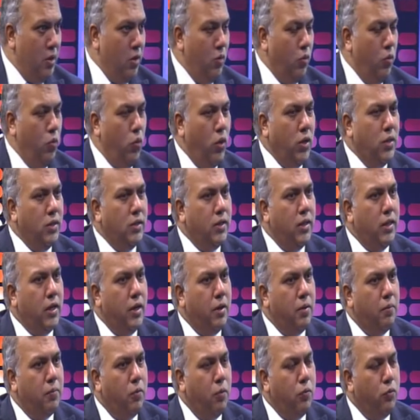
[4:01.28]
One,
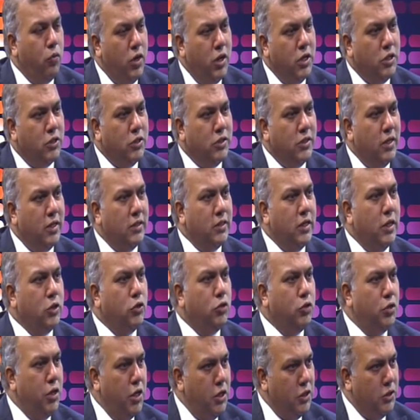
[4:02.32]
the population has
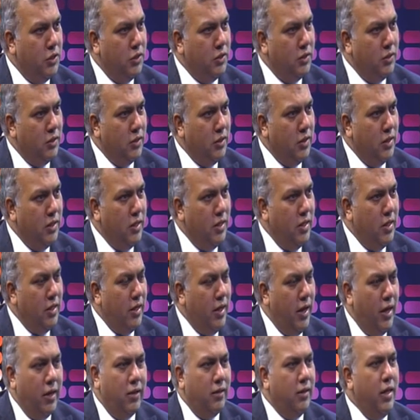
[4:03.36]
education
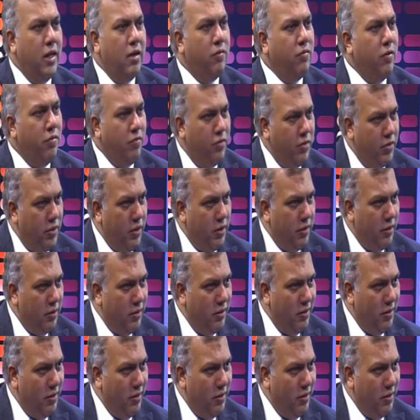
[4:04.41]
and they have everything.